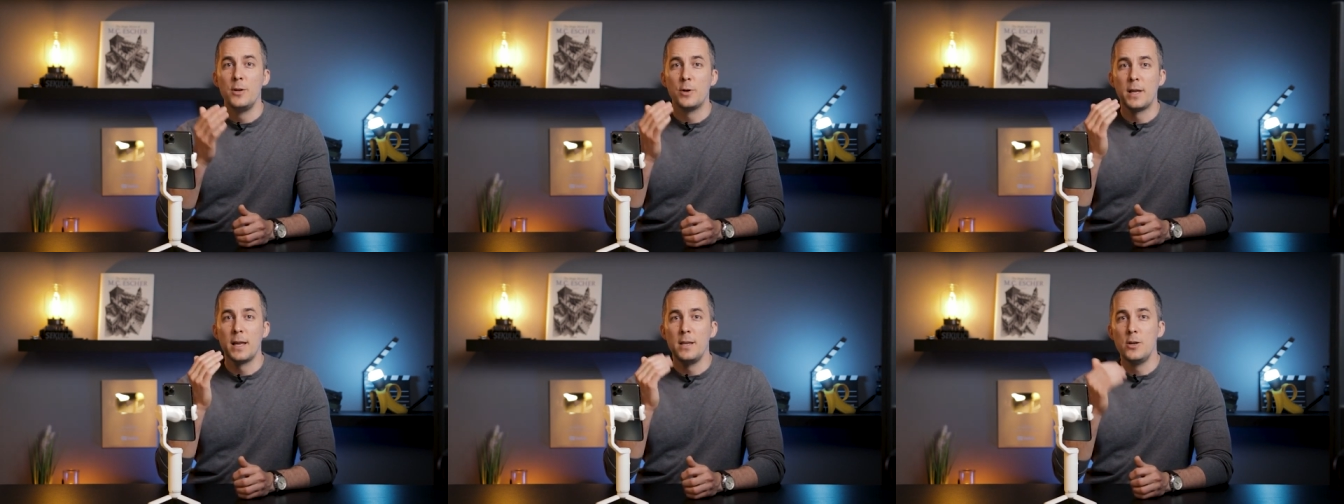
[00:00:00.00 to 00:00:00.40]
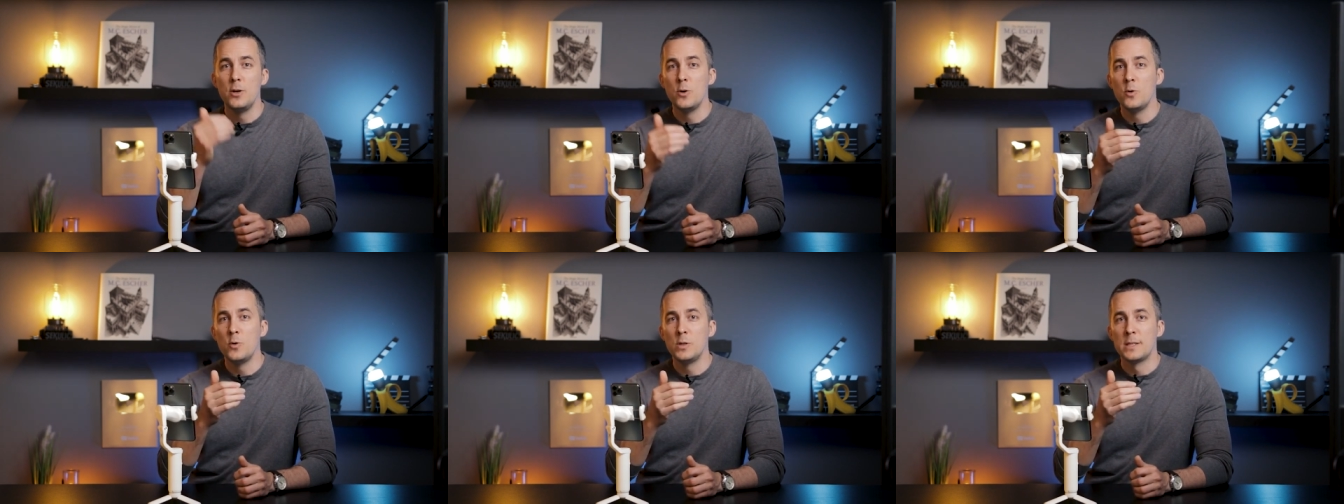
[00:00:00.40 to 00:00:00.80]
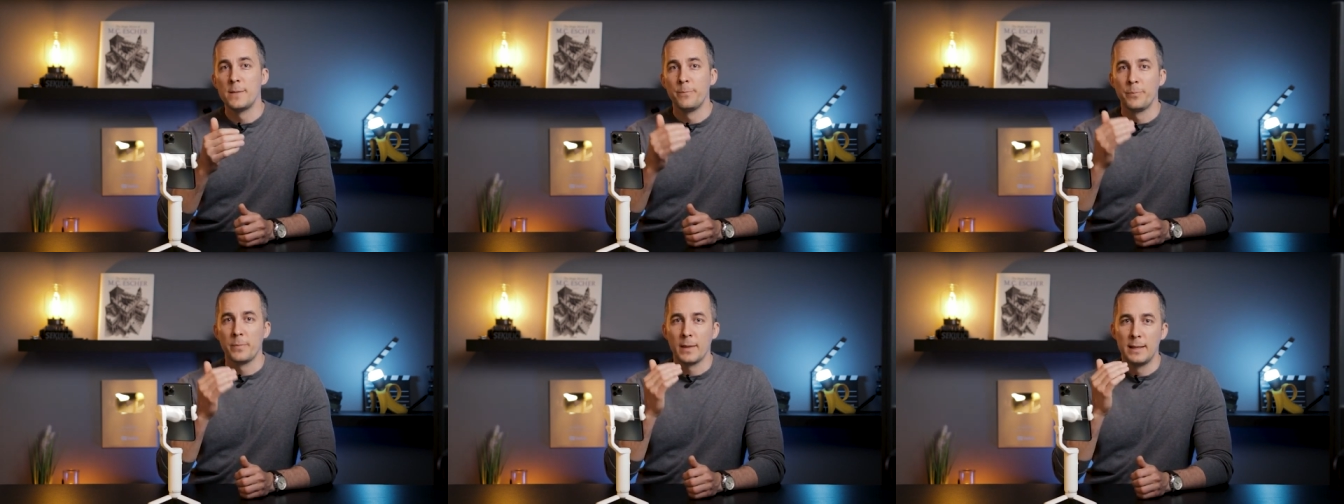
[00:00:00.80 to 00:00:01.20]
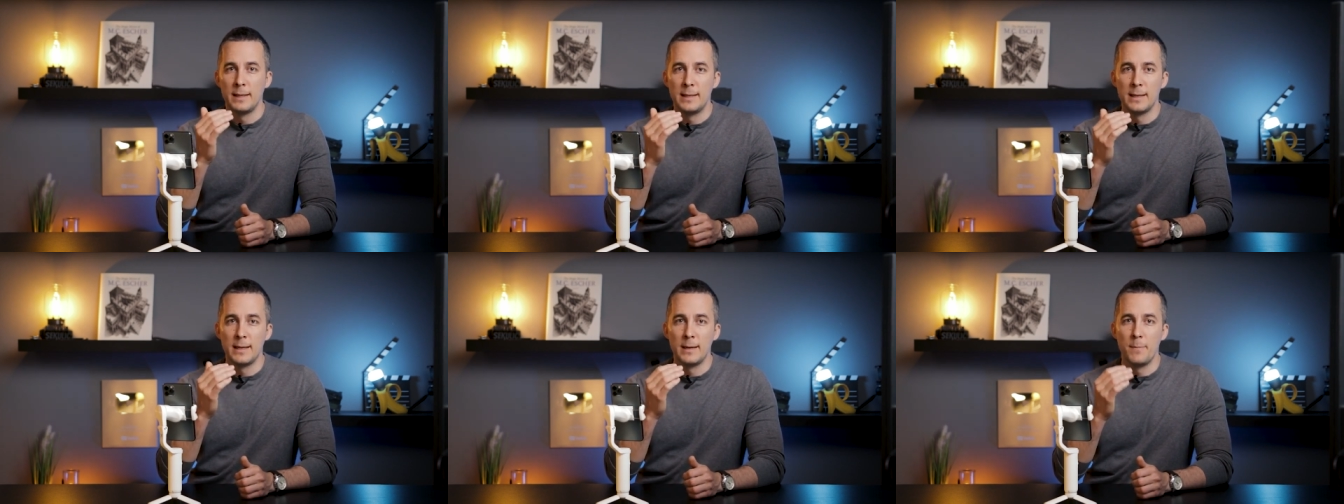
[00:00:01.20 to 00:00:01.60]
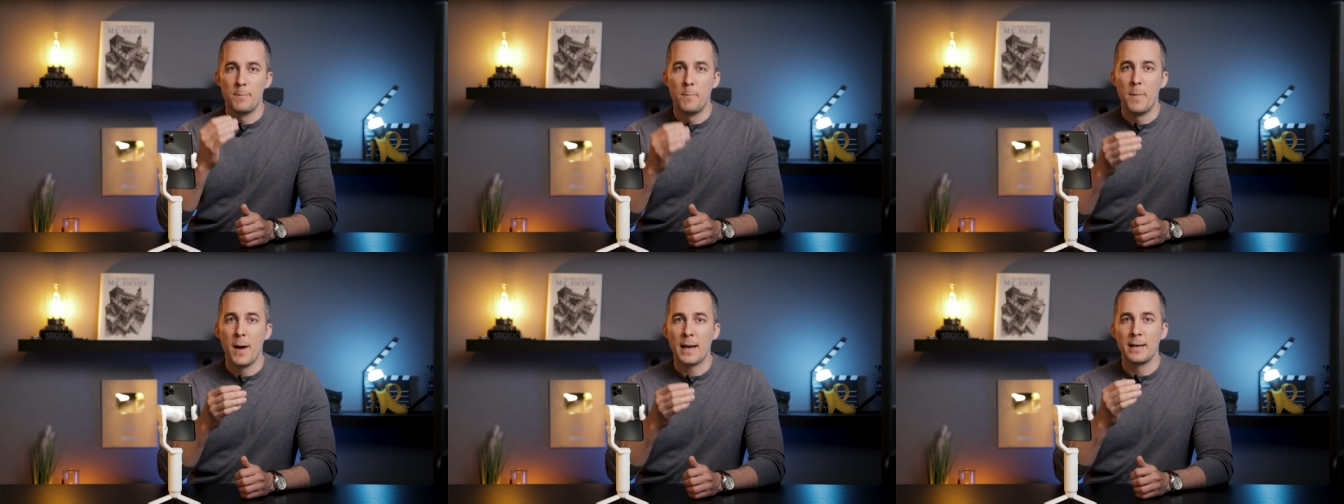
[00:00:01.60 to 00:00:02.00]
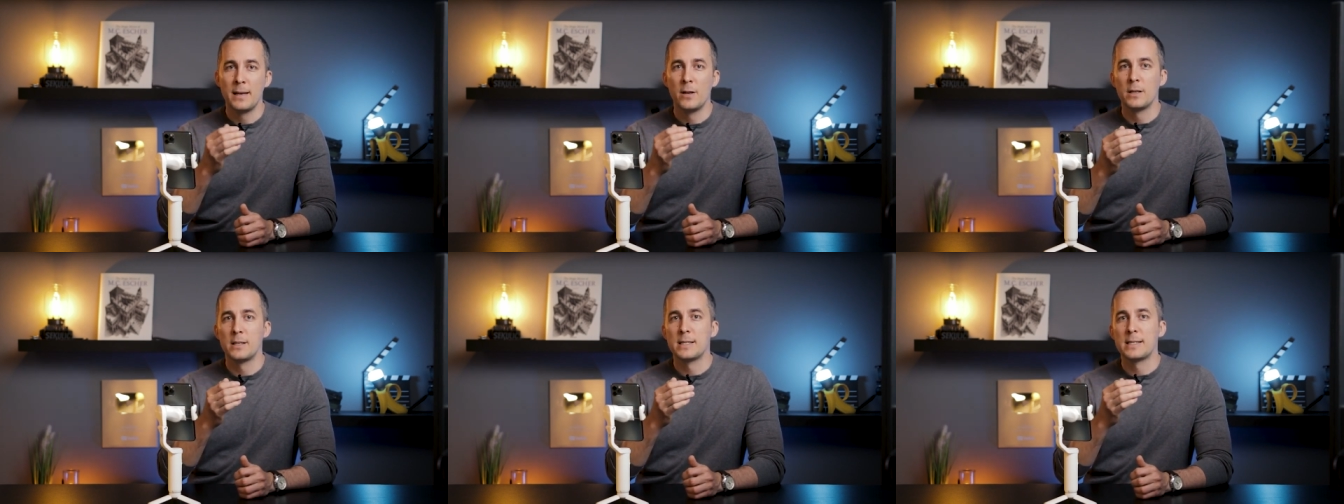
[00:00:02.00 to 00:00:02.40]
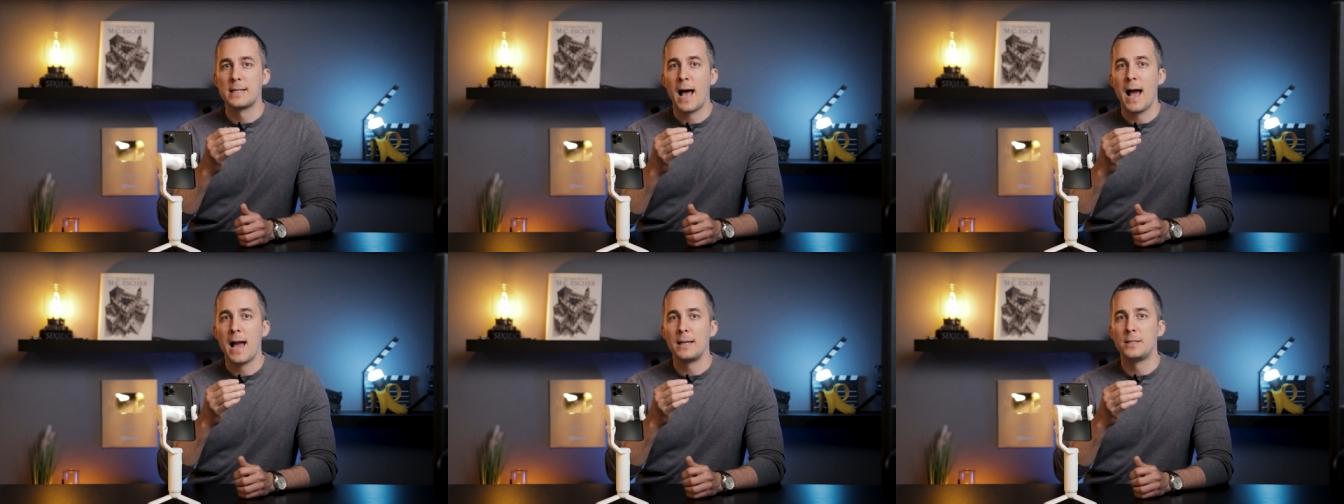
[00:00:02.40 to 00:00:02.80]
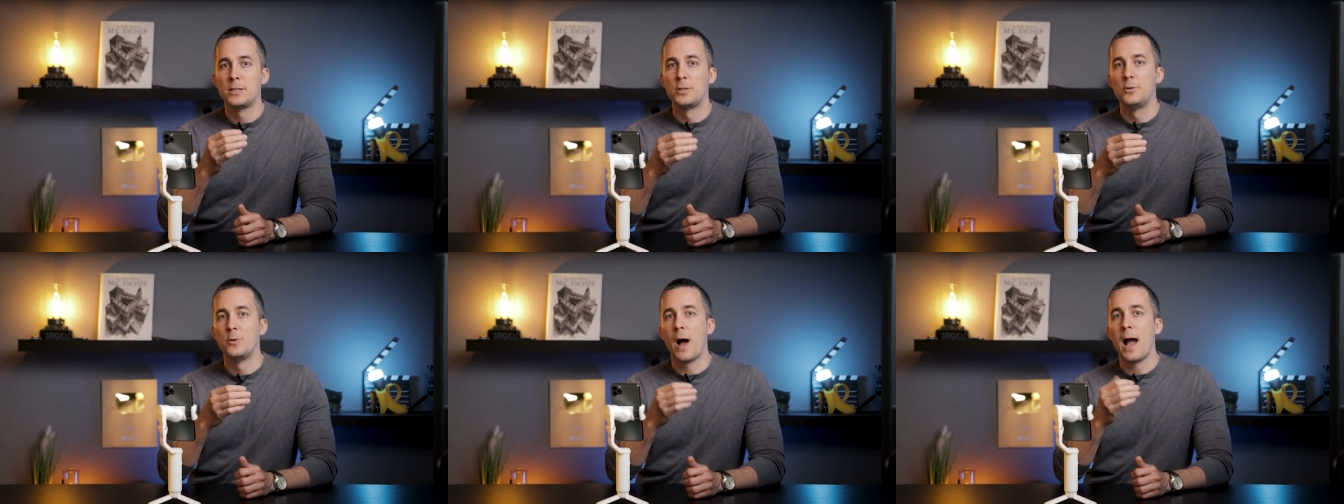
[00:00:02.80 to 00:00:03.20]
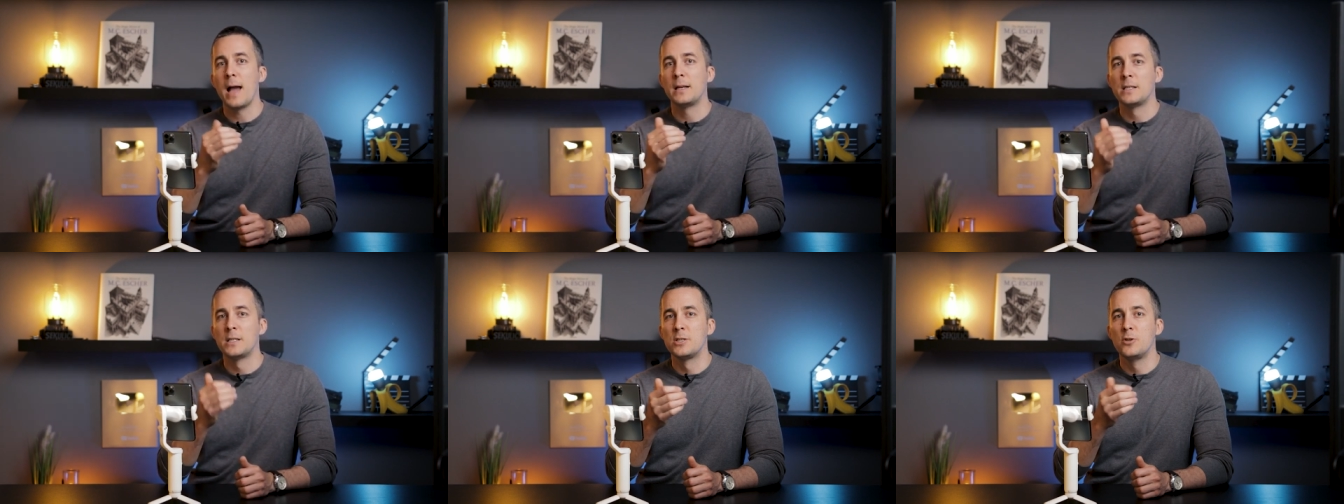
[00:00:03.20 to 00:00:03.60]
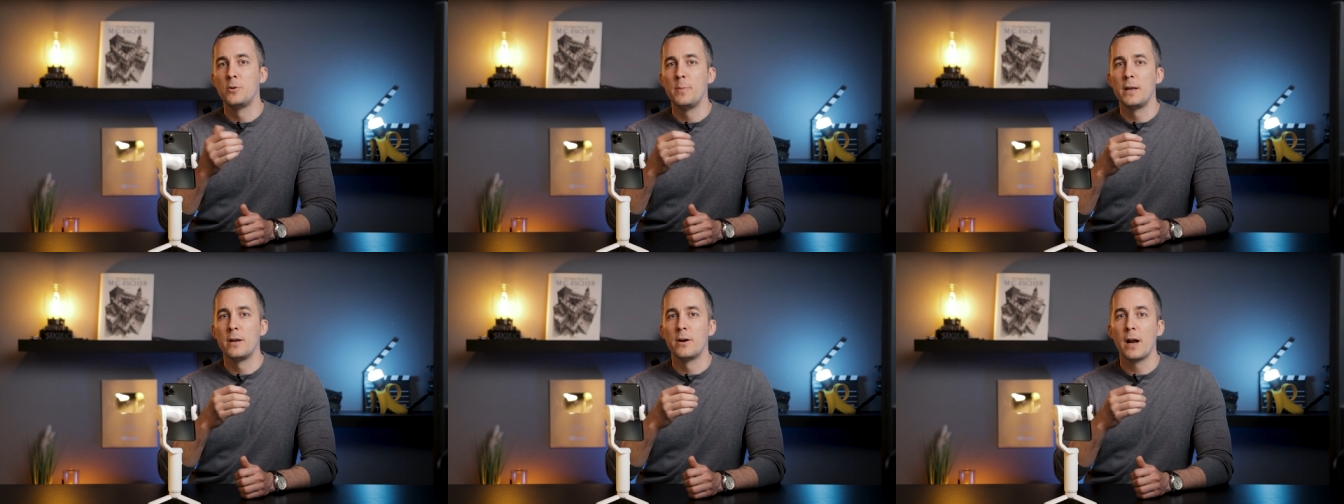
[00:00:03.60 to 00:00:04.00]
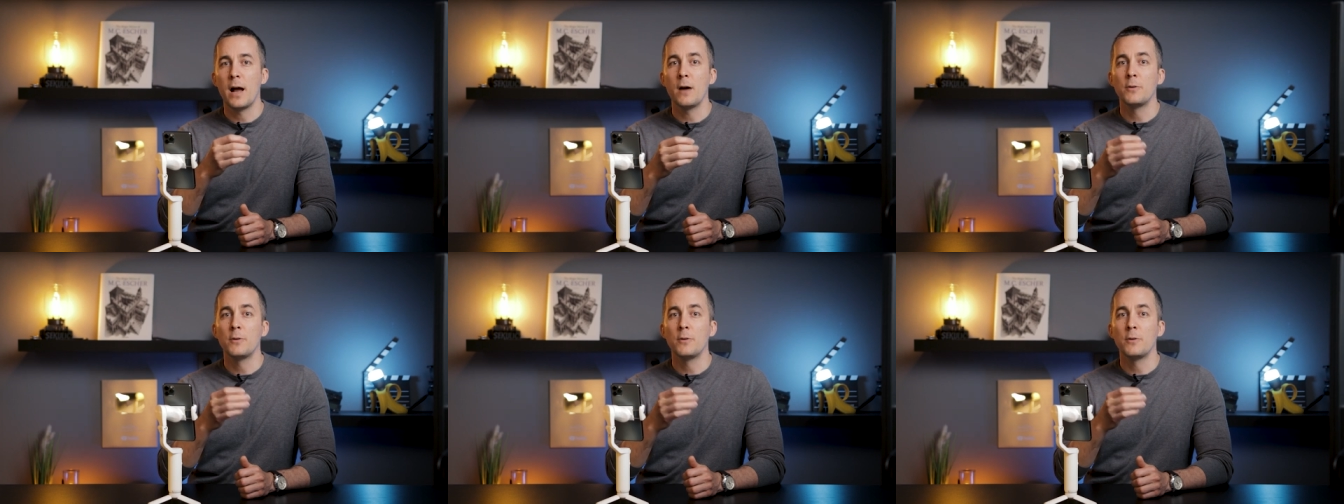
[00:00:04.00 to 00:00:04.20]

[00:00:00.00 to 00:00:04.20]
you can use the button on the side to either zoom in or